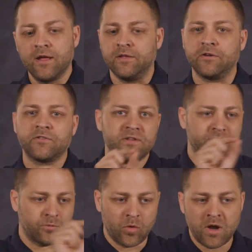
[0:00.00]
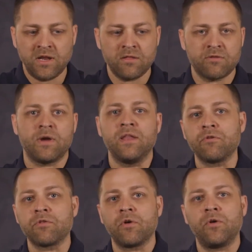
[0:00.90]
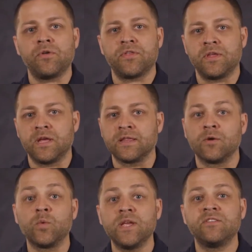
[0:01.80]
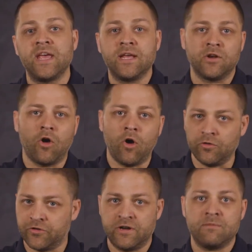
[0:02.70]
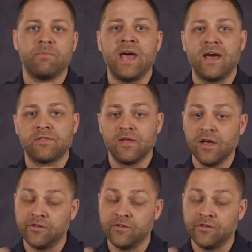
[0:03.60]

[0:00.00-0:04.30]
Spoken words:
there's this running thread through the whole thing that we take an alternate path.